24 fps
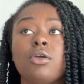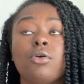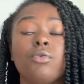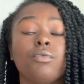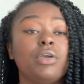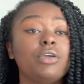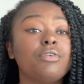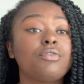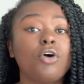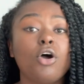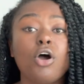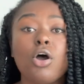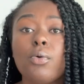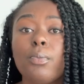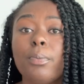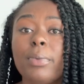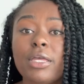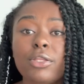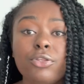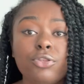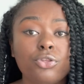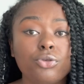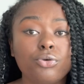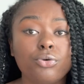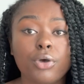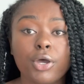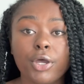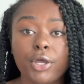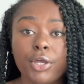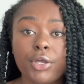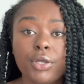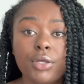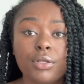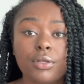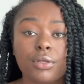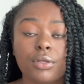We've all been through
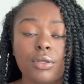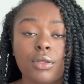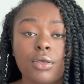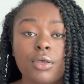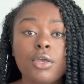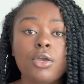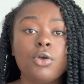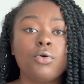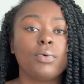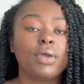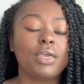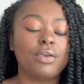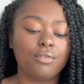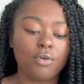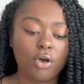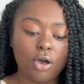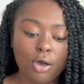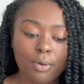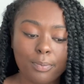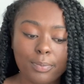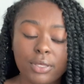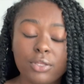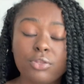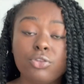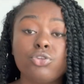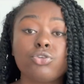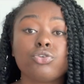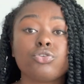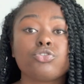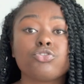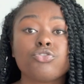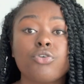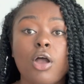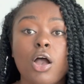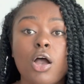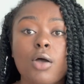hurt. We've all been through
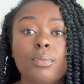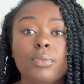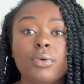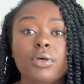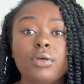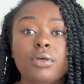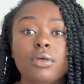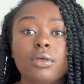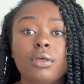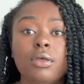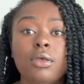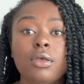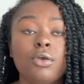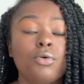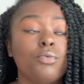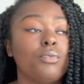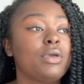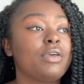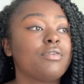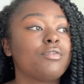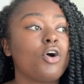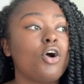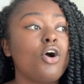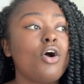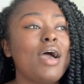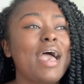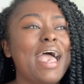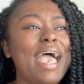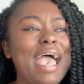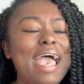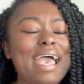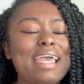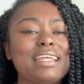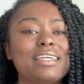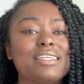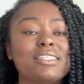trauma. We've all
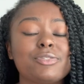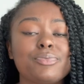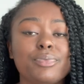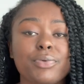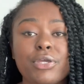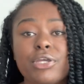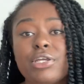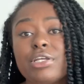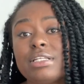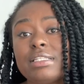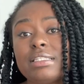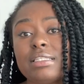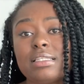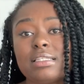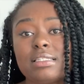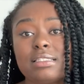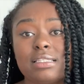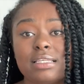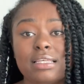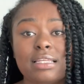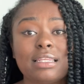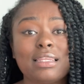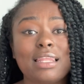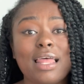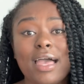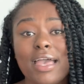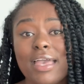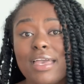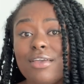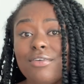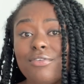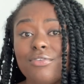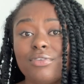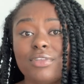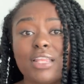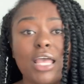had experiences in
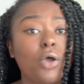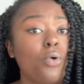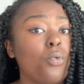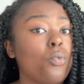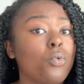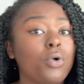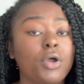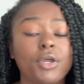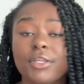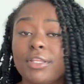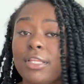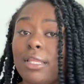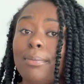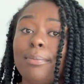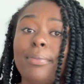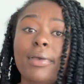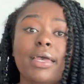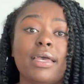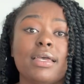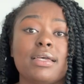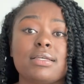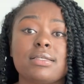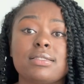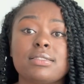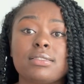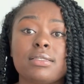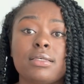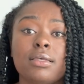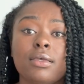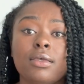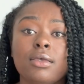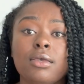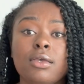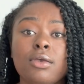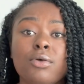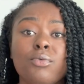life that weren't the best.
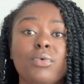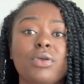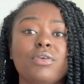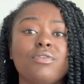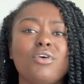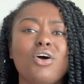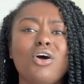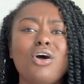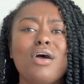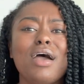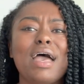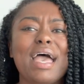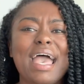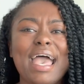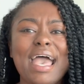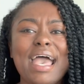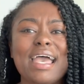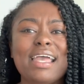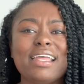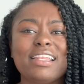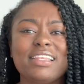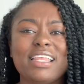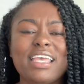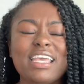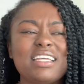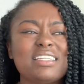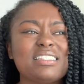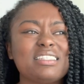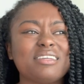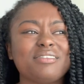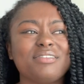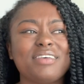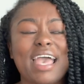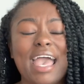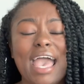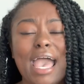We've all had things
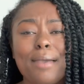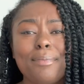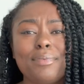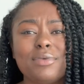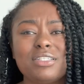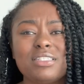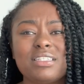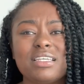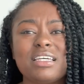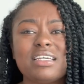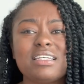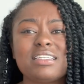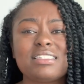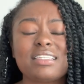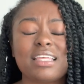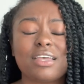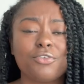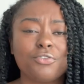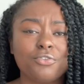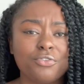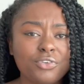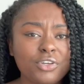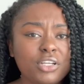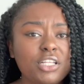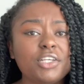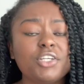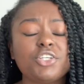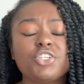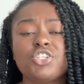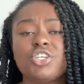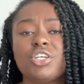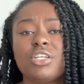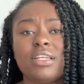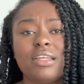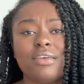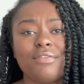that have happened to us that really
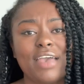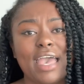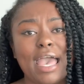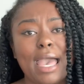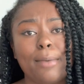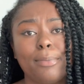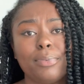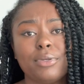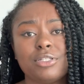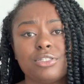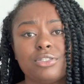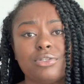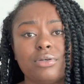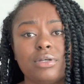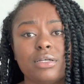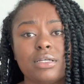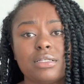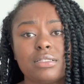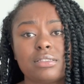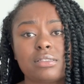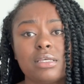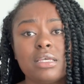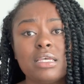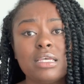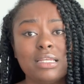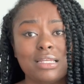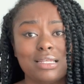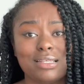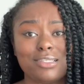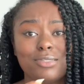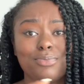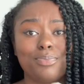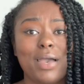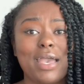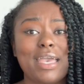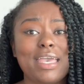shouldn't have happened to us.
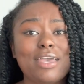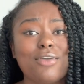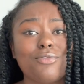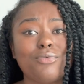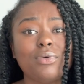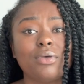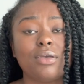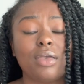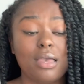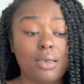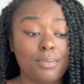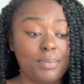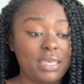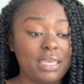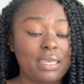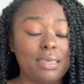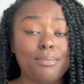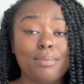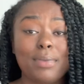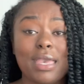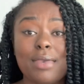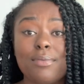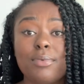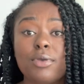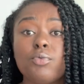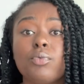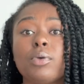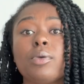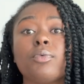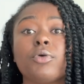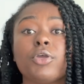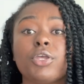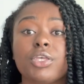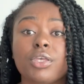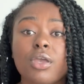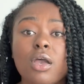Despite, maybe we
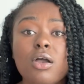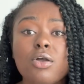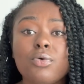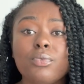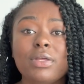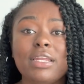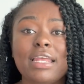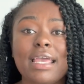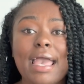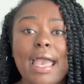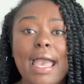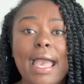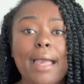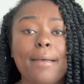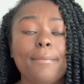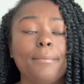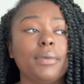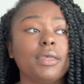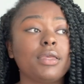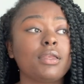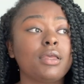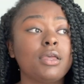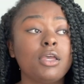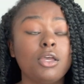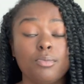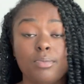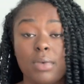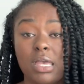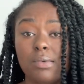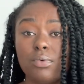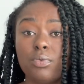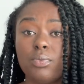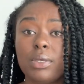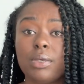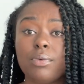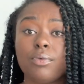were young when it happened,
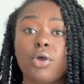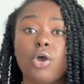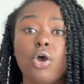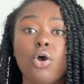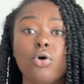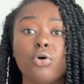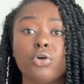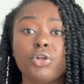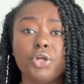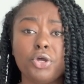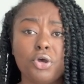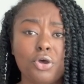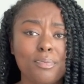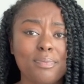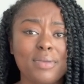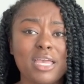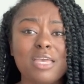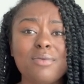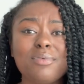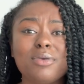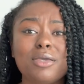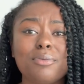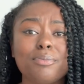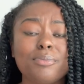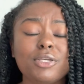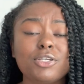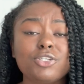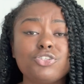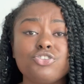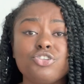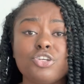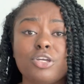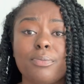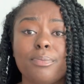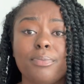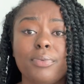maybe we were older, or maybe a
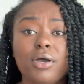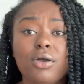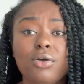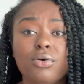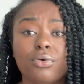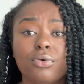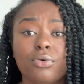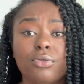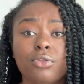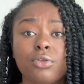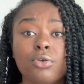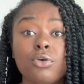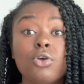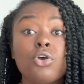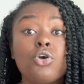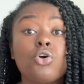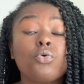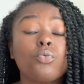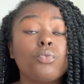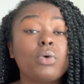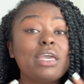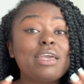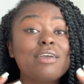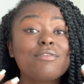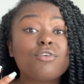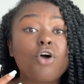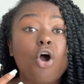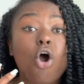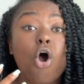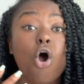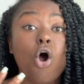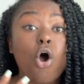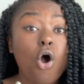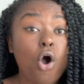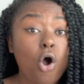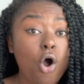mixture of both. We've
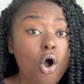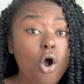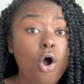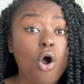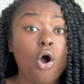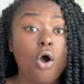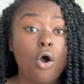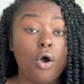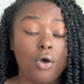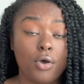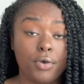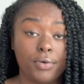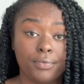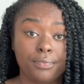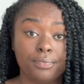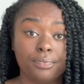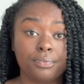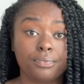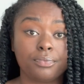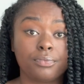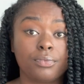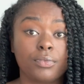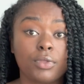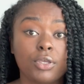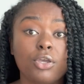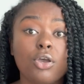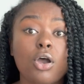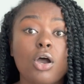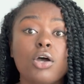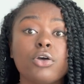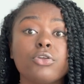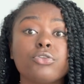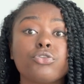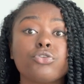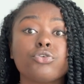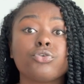all
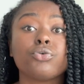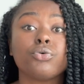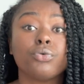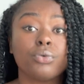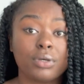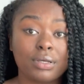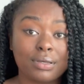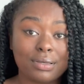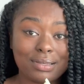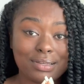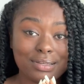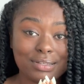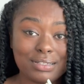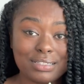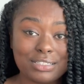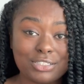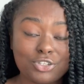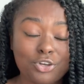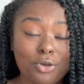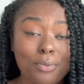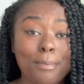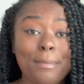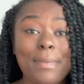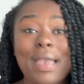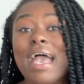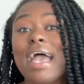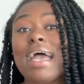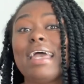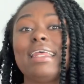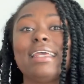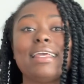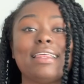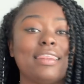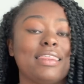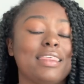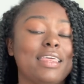gone through
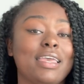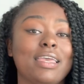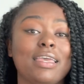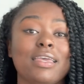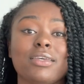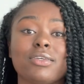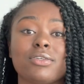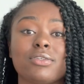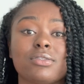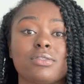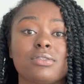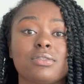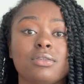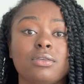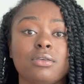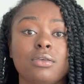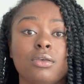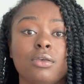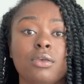traumatic things.